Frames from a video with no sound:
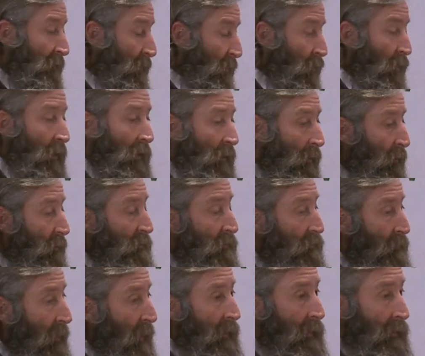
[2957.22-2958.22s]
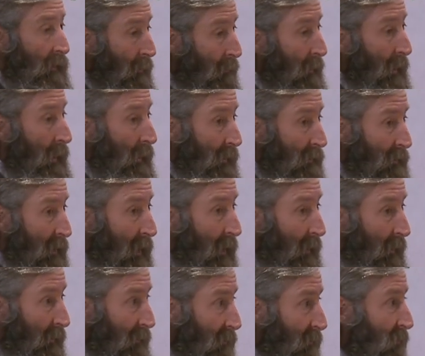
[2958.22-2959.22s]
if you want to lose money, then buy
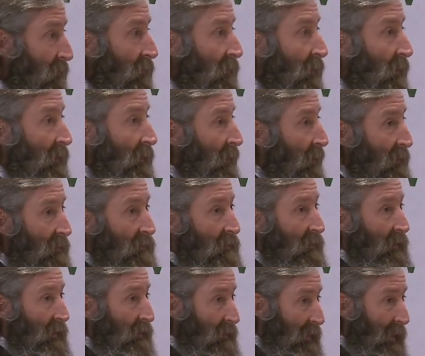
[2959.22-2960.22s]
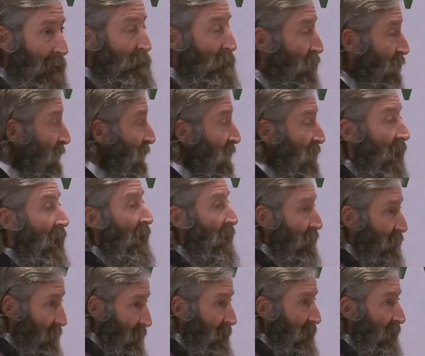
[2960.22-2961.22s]
exotics. It's, it's absolutely
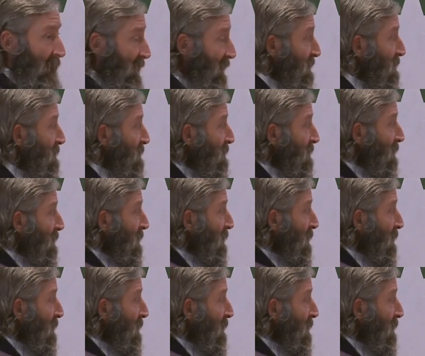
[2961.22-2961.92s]
not the case.